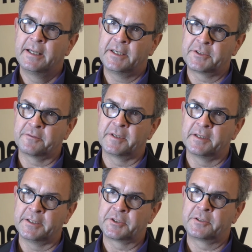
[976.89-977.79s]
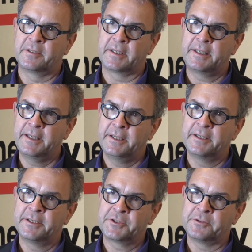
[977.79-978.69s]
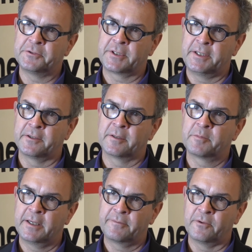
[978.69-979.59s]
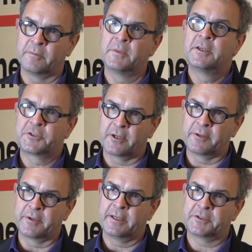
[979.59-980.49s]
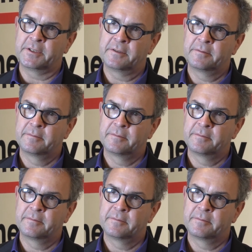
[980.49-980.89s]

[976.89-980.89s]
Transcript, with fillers: as it relates to the key issues in our platform, starting with housing.